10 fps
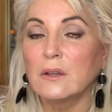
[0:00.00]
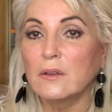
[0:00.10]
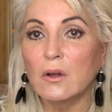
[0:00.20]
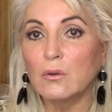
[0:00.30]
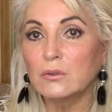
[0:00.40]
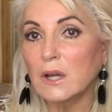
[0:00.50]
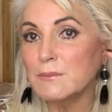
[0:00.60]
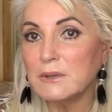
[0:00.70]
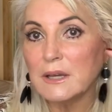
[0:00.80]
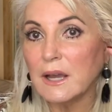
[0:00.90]
the whole
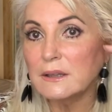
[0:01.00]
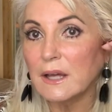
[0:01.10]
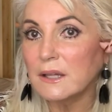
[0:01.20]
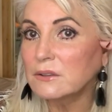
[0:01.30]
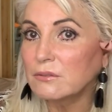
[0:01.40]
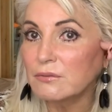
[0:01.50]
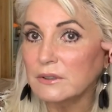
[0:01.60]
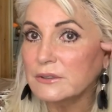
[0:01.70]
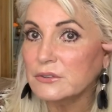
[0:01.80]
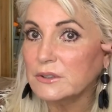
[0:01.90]
time he had that de
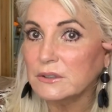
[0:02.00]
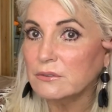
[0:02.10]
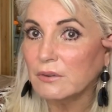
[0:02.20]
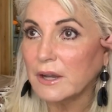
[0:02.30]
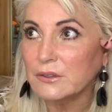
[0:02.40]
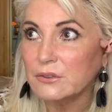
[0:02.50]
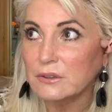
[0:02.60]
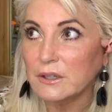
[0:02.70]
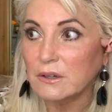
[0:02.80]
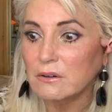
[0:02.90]
listening device
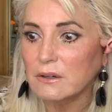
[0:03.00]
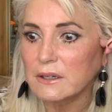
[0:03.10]
in there.